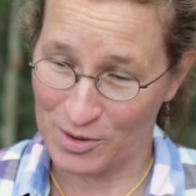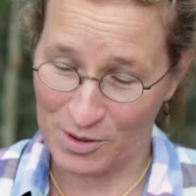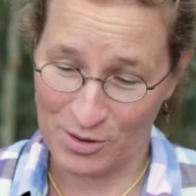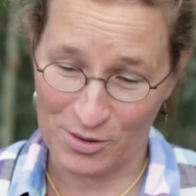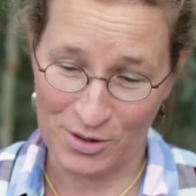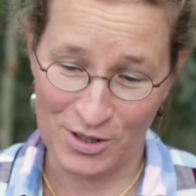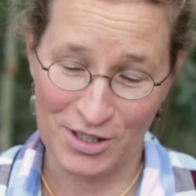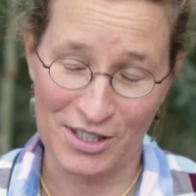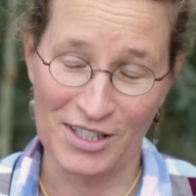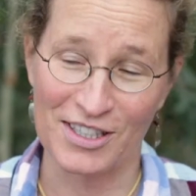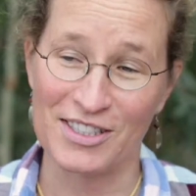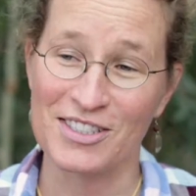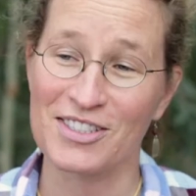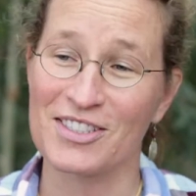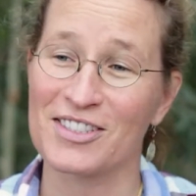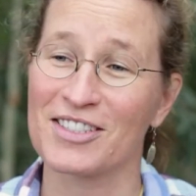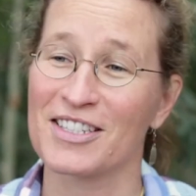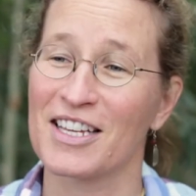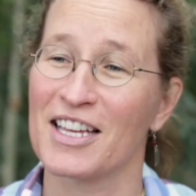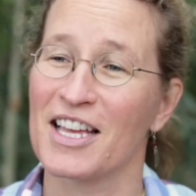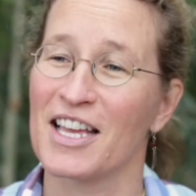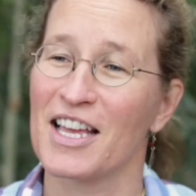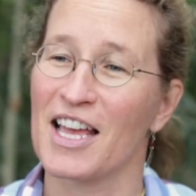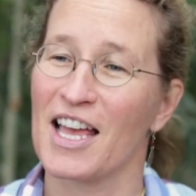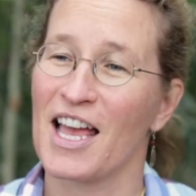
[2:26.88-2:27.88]
binoculars.
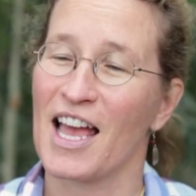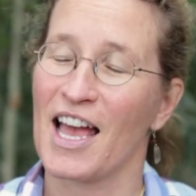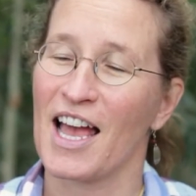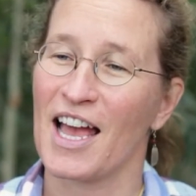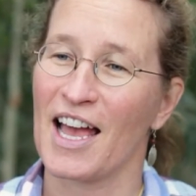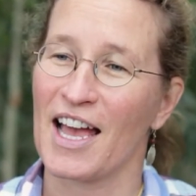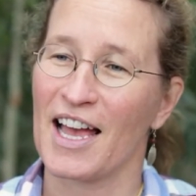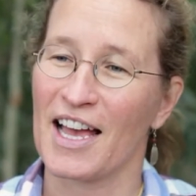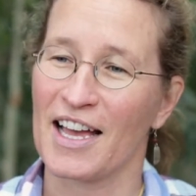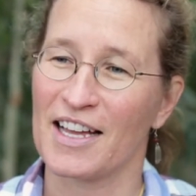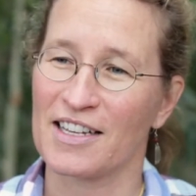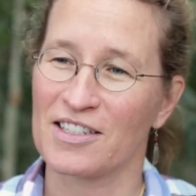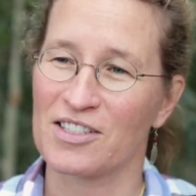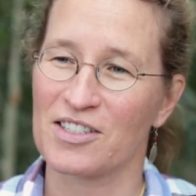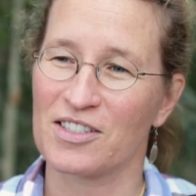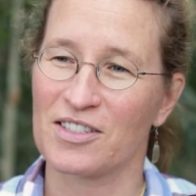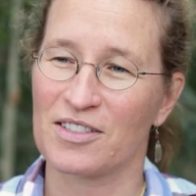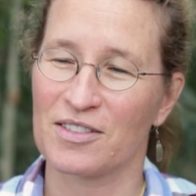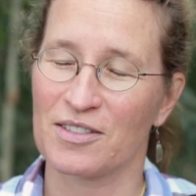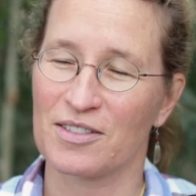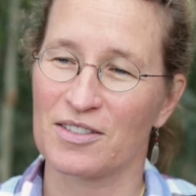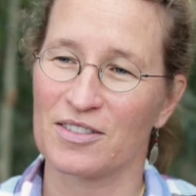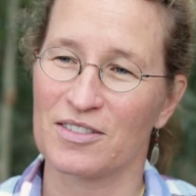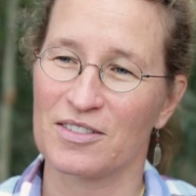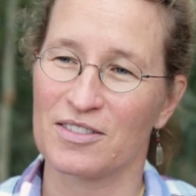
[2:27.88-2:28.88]
And
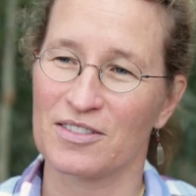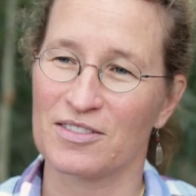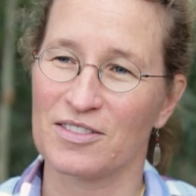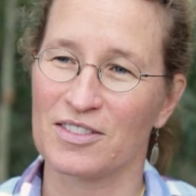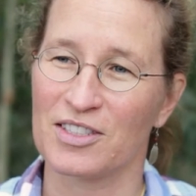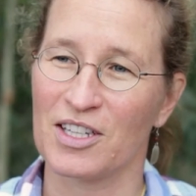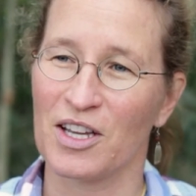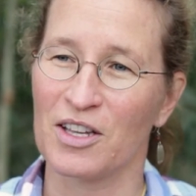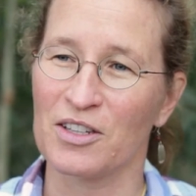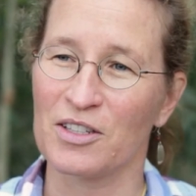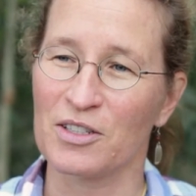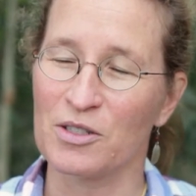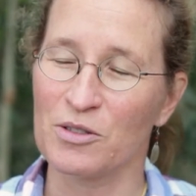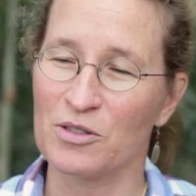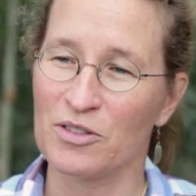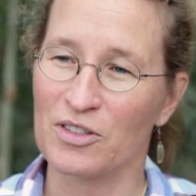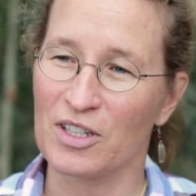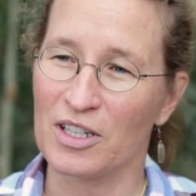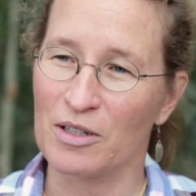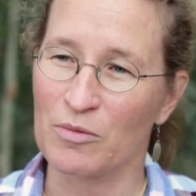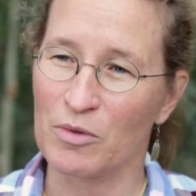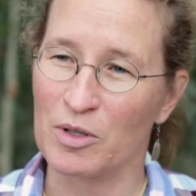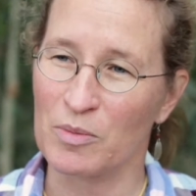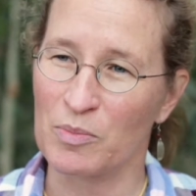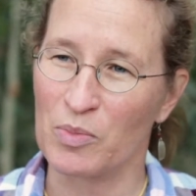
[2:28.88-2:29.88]
the other good
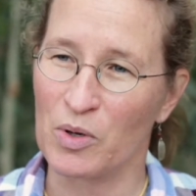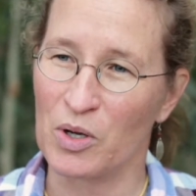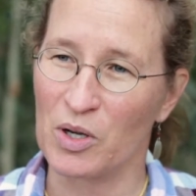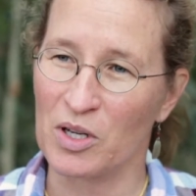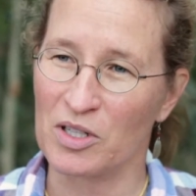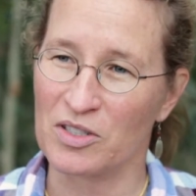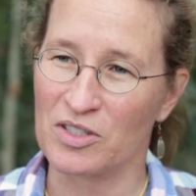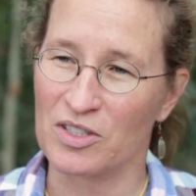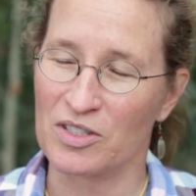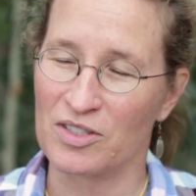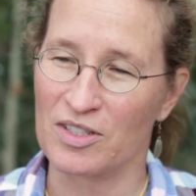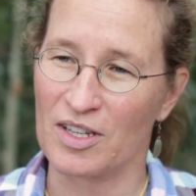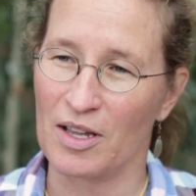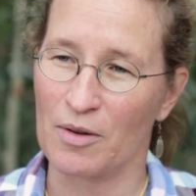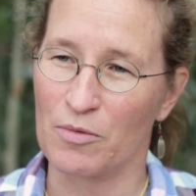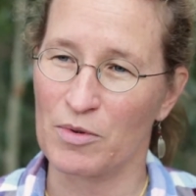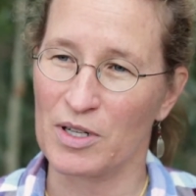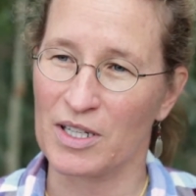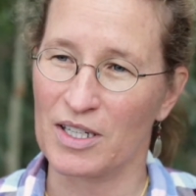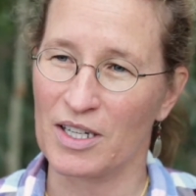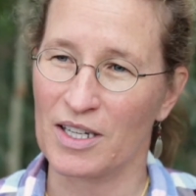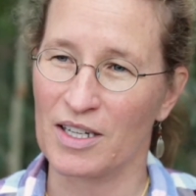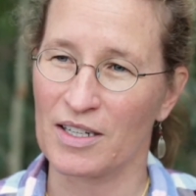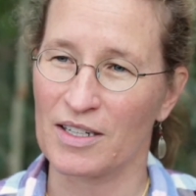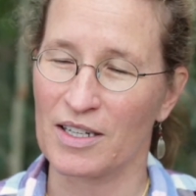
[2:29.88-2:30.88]
thing with birds is that
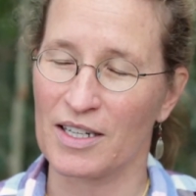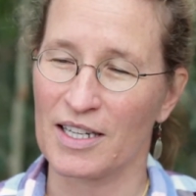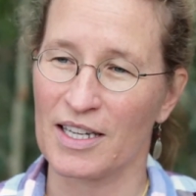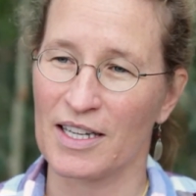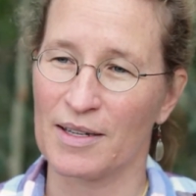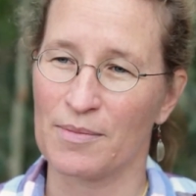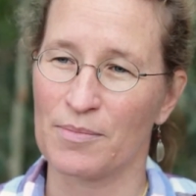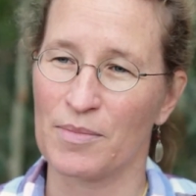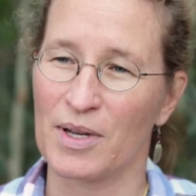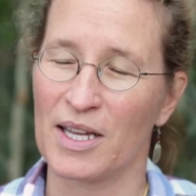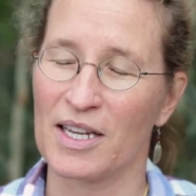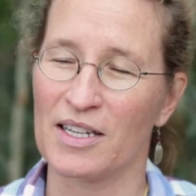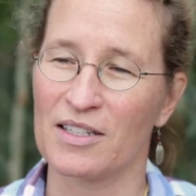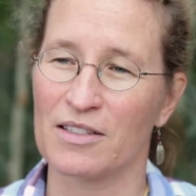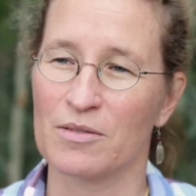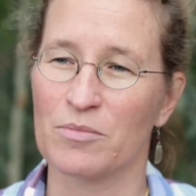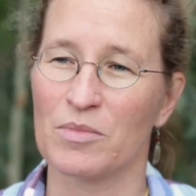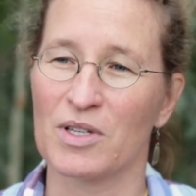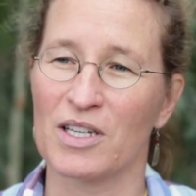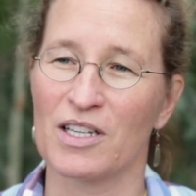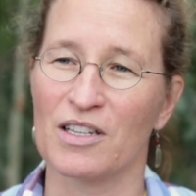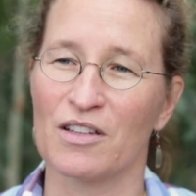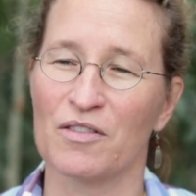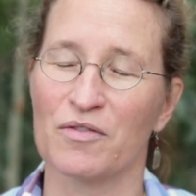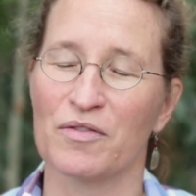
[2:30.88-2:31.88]
we can make them
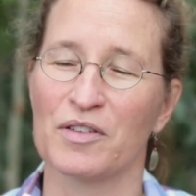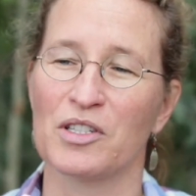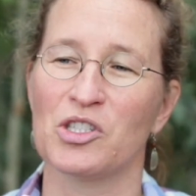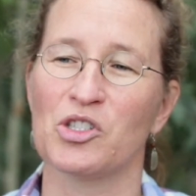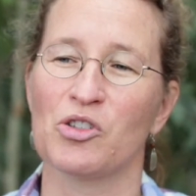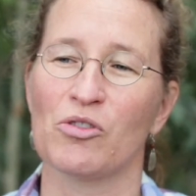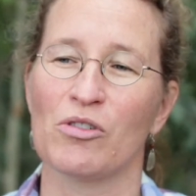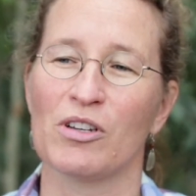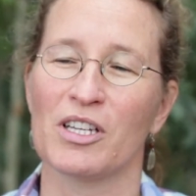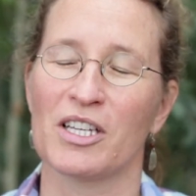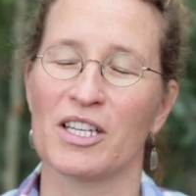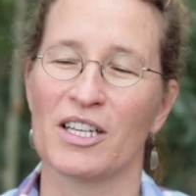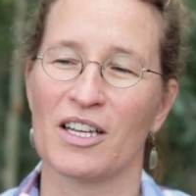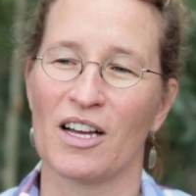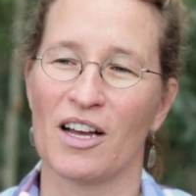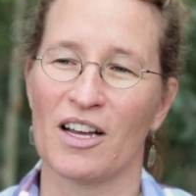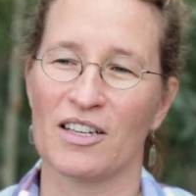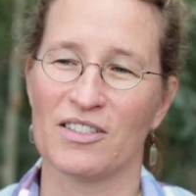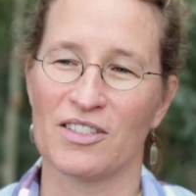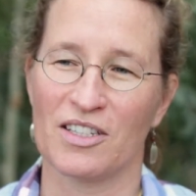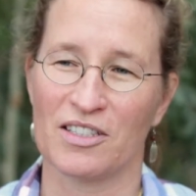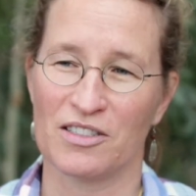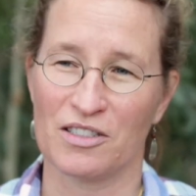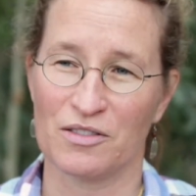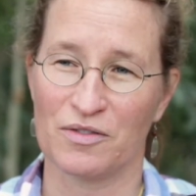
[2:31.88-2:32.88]
individually
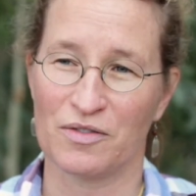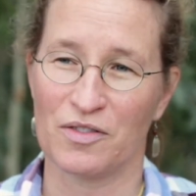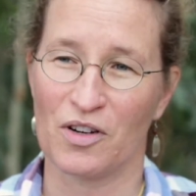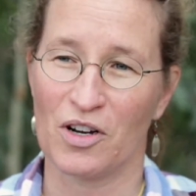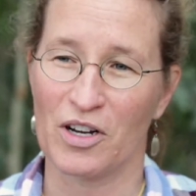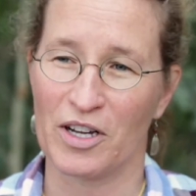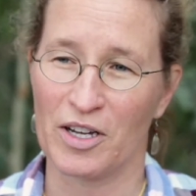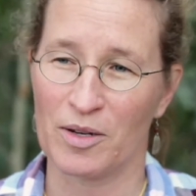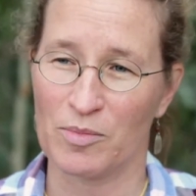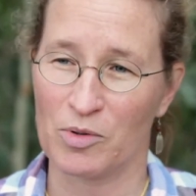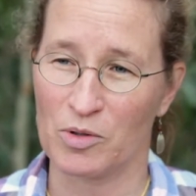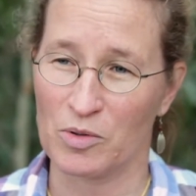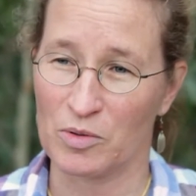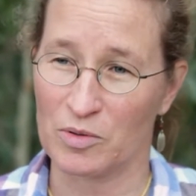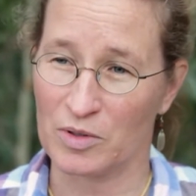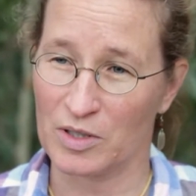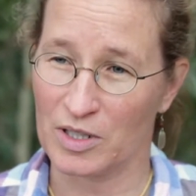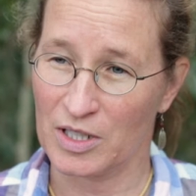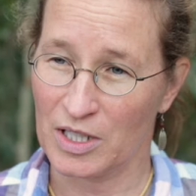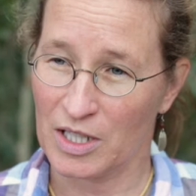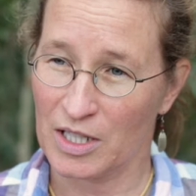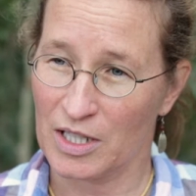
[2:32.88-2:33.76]
identifiable.